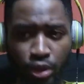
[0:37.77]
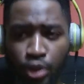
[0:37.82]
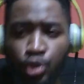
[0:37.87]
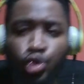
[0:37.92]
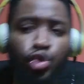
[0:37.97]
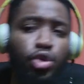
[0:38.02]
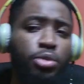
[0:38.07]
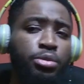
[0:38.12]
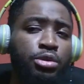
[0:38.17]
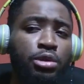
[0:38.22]

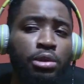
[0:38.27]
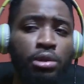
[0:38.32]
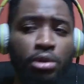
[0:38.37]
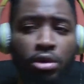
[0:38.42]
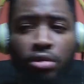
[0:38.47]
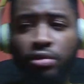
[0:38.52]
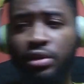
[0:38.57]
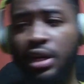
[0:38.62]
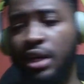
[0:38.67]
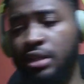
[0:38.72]
Show him some
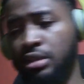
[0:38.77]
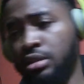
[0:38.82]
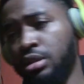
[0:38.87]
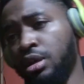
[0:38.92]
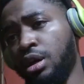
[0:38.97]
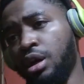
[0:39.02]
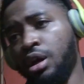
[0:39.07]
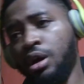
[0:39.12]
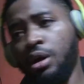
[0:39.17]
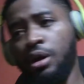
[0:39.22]
love, guys.
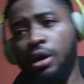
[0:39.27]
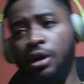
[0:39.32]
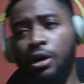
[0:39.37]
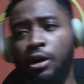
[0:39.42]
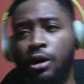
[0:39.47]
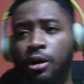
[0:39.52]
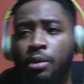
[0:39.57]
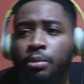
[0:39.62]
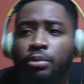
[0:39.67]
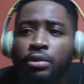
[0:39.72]

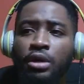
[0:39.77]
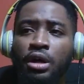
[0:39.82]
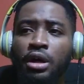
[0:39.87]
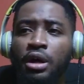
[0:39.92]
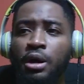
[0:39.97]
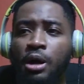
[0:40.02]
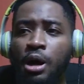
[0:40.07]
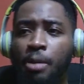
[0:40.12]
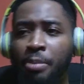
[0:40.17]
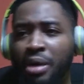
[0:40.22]

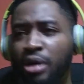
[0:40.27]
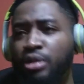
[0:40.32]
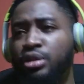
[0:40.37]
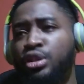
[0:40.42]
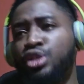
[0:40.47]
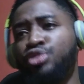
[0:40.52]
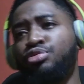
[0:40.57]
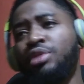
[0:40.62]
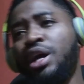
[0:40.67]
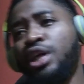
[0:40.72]
About
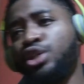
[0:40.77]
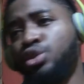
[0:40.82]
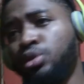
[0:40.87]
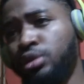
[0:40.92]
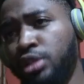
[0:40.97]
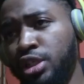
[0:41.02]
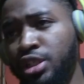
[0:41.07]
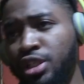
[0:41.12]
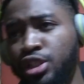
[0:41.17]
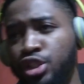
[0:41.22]
this reaction,
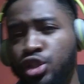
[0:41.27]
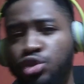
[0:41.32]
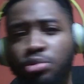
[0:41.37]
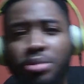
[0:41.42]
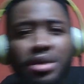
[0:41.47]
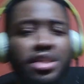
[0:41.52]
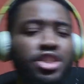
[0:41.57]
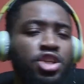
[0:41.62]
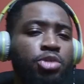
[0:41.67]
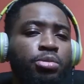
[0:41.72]
ladies and
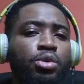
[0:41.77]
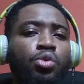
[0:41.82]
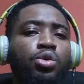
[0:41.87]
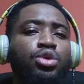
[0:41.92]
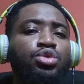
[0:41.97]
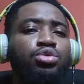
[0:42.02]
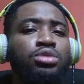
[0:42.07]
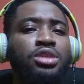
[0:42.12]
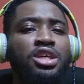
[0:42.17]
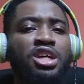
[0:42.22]
gentlemen, tell me
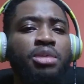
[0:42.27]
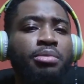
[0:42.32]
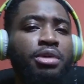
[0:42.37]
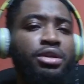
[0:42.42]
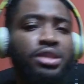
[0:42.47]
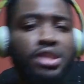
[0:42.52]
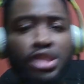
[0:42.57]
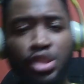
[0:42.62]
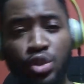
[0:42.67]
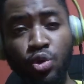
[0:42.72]
what you think
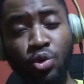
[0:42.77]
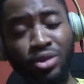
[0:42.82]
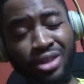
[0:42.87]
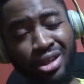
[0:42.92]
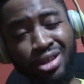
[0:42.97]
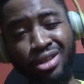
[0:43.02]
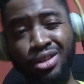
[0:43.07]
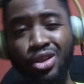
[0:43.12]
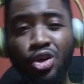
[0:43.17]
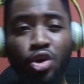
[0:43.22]
about this song
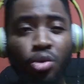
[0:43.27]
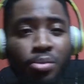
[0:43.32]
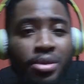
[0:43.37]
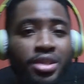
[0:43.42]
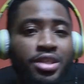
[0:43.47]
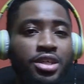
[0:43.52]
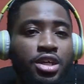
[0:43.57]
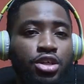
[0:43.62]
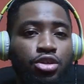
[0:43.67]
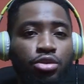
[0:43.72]
down in the comment
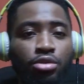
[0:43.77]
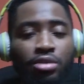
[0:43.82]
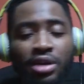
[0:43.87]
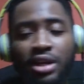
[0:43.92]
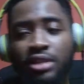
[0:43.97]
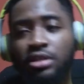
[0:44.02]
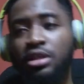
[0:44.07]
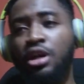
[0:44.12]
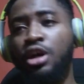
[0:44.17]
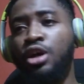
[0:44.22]
section,
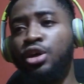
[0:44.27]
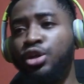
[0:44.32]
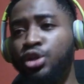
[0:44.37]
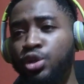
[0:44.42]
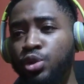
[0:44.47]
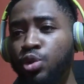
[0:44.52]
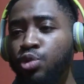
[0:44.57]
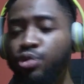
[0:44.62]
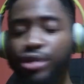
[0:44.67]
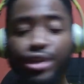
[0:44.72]
right?
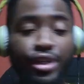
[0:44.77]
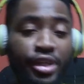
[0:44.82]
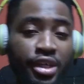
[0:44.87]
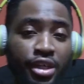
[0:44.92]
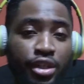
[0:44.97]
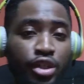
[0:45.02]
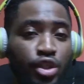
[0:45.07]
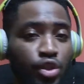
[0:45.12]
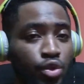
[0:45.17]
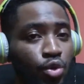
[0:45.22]
You know
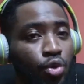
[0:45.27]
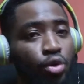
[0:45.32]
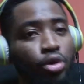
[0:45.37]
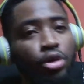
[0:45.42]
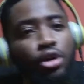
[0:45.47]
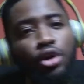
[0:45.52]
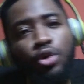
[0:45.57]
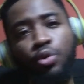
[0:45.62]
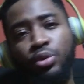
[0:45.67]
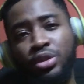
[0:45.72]
Renegade, the
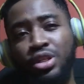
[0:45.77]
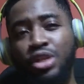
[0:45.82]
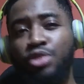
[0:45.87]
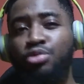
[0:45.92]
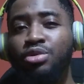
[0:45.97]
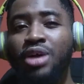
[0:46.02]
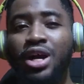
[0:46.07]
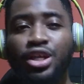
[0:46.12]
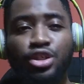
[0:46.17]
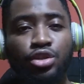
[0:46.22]
song. We did a
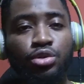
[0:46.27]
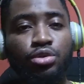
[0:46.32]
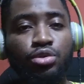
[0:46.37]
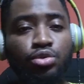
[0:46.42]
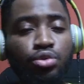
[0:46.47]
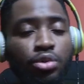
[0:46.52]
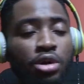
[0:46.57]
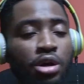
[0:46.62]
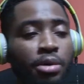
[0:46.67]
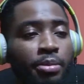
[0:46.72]
reaction
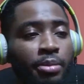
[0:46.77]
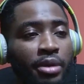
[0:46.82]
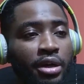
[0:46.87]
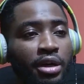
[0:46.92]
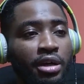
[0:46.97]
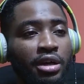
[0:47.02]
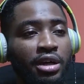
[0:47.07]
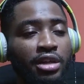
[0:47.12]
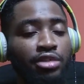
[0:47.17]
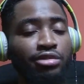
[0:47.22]
to
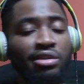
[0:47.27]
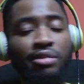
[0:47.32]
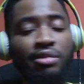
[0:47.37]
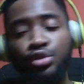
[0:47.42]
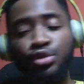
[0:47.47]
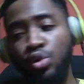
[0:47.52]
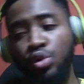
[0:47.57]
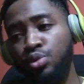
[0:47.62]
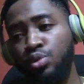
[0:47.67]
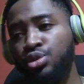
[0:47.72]
Calligraph
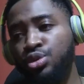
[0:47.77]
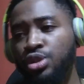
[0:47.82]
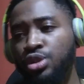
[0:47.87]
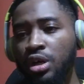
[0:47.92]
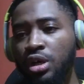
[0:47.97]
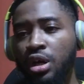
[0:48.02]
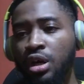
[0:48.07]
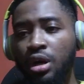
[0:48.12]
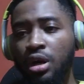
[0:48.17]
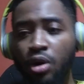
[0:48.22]
Jones'
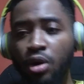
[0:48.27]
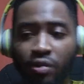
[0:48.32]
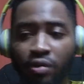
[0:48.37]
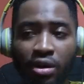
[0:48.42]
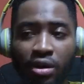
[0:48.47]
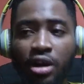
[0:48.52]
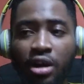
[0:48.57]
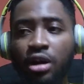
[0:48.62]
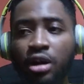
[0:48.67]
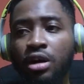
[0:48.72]

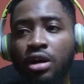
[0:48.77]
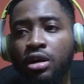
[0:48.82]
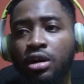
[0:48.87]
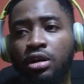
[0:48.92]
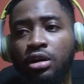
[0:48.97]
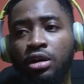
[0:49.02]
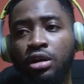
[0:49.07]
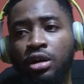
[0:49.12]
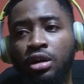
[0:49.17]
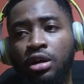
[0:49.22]
cover
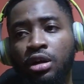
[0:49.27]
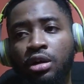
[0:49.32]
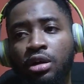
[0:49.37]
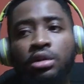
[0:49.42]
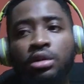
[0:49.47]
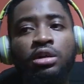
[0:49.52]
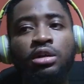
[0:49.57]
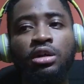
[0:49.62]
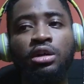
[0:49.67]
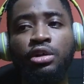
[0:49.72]

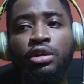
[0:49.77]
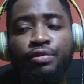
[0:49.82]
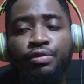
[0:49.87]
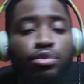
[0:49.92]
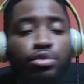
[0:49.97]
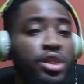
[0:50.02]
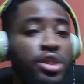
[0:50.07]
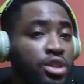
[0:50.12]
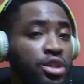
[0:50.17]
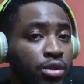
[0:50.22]
a few
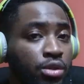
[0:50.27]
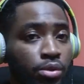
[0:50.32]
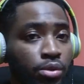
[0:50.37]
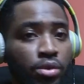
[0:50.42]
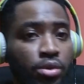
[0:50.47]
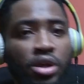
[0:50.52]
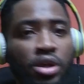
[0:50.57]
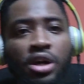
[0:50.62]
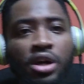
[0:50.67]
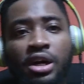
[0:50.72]
days ago.
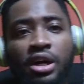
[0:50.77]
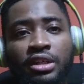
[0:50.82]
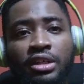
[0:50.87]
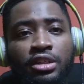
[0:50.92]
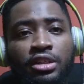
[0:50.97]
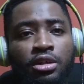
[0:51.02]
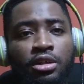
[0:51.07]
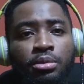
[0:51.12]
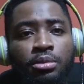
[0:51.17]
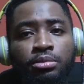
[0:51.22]

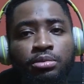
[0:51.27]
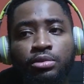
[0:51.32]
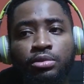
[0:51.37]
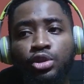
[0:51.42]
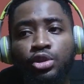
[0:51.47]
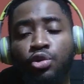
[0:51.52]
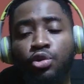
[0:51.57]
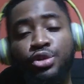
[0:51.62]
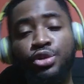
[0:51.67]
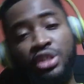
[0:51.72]
And
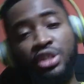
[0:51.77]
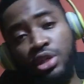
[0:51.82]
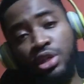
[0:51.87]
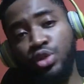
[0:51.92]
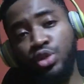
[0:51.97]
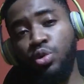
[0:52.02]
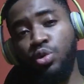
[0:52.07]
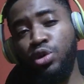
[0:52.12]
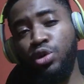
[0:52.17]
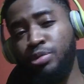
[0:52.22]
the original
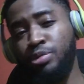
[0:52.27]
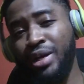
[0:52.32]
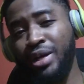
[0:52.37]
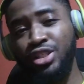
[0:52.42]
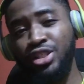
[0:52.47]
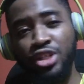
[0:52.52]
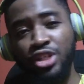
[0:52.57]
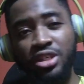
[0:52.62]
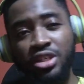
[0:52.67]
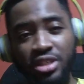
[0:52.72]
song was by
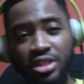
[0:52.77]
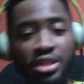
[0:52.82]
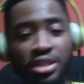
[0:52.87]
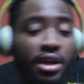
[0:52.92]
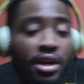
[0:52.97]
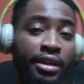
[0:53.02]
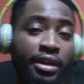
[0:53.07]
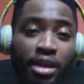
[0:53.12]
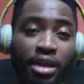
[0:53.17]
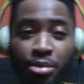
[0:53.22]
Jay-Z
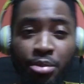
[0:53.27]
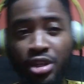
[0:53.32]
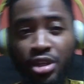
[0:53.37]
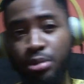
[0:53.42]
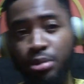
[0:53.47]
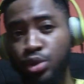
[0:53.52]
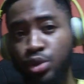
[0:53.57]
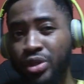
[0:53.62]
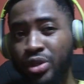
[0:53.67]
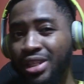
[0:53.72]
and
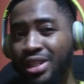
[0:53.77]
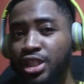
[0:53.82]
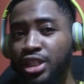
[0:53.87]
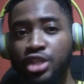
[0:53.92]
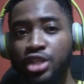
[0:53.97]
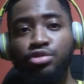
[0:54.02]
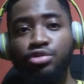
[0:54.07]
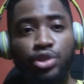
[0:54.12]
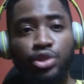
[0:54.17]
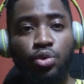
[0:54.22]
Eminem. So it's a
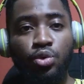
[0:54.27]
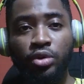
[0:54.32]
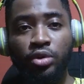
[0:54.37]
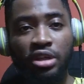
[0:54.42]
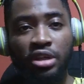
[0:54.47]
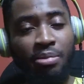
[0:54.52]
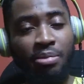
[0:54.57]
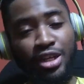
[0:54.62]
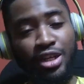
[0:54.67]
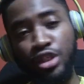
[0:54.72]
legendary song.
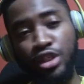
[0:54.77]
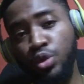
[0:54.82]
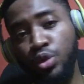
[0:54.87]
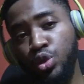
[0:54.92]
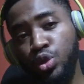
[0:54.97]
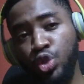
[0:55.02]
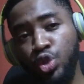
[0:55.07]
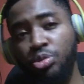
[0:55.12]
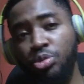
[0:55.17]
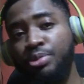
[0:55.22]
Imagine
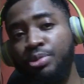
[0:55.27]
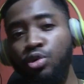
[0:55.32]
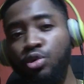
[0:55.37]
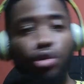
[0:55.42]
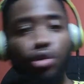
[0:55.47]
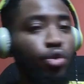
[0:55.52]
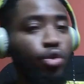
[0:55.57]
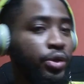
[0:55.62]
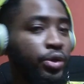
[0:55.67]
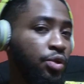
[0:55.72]
those two people
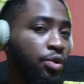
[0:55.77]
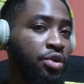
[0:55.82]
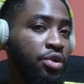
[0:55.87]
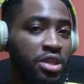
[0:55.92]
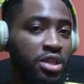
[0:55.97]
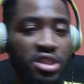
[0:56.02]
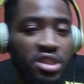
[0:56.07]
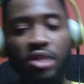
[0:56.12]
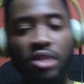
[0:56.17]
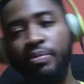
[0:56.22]
going on
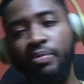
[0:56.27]
it.